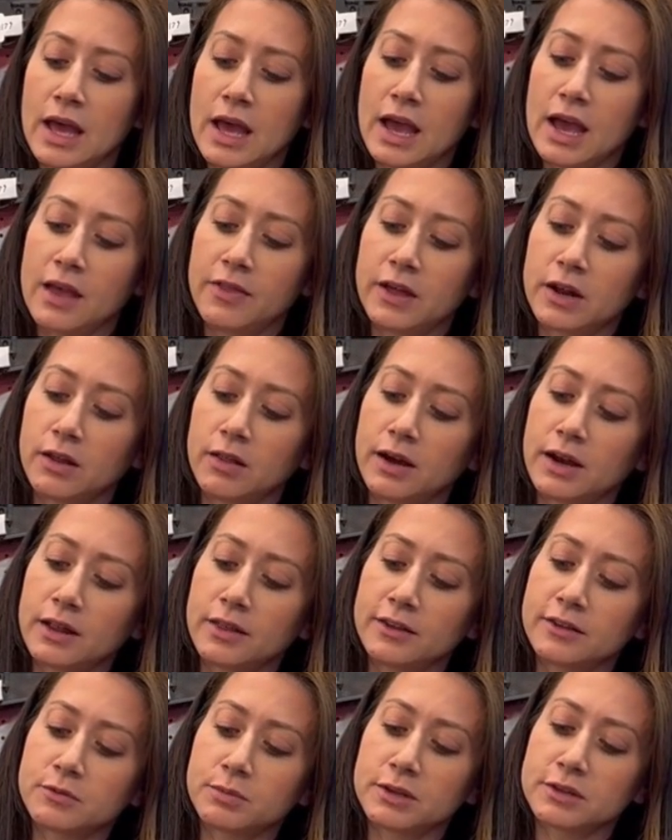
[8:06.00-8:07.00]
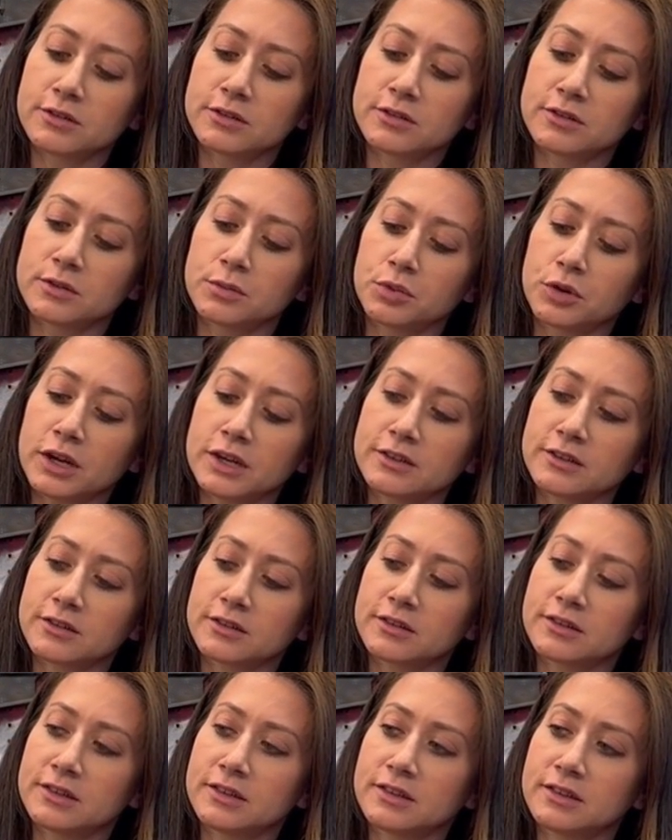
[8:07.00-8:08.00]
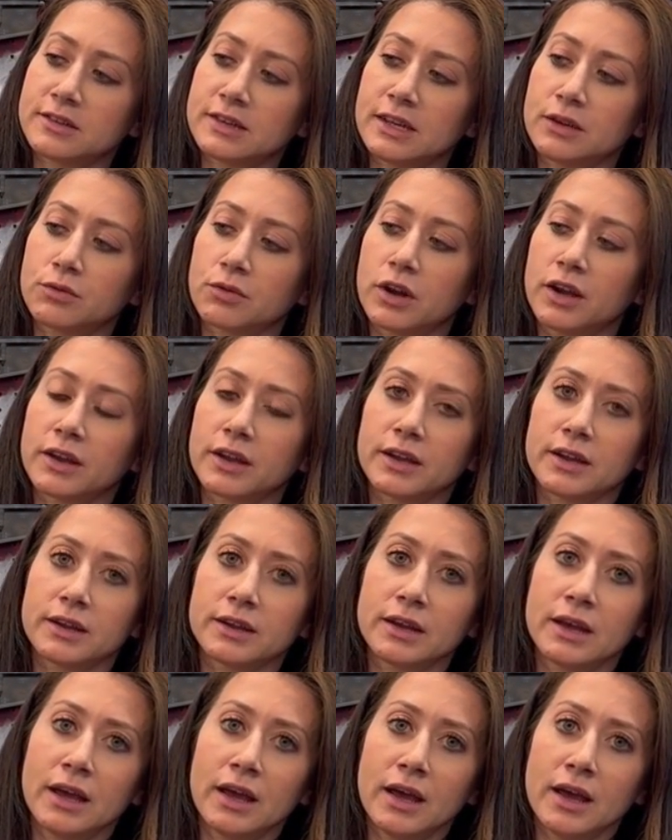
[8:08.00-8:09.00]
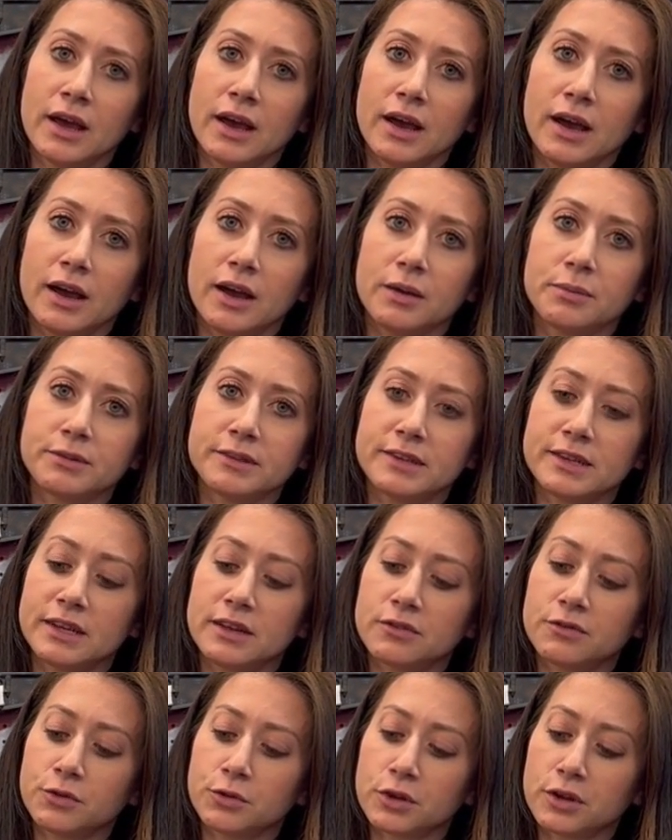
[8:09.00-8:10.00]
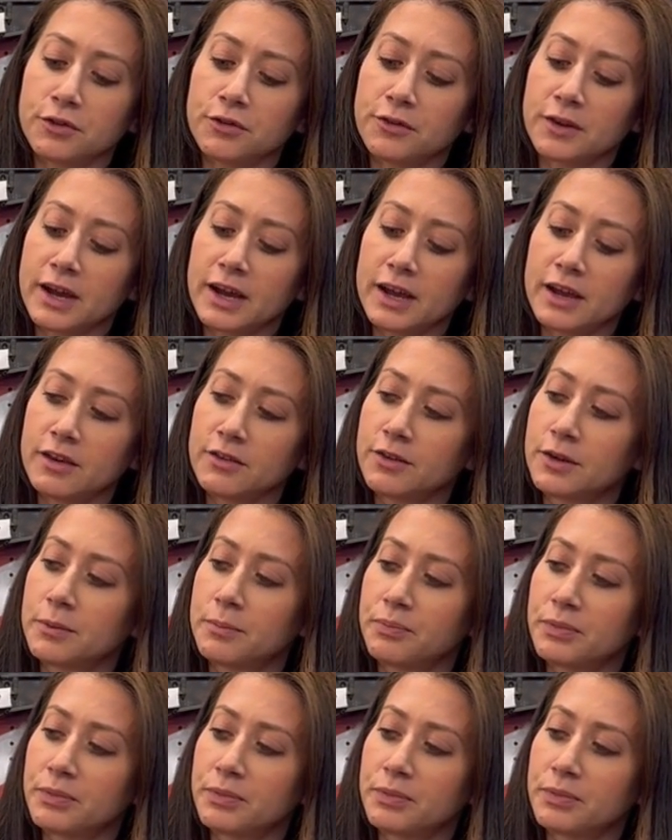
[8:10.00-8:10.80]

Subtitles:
And then a lot of these pistol suppressors, this is the rugged Obsidian 45.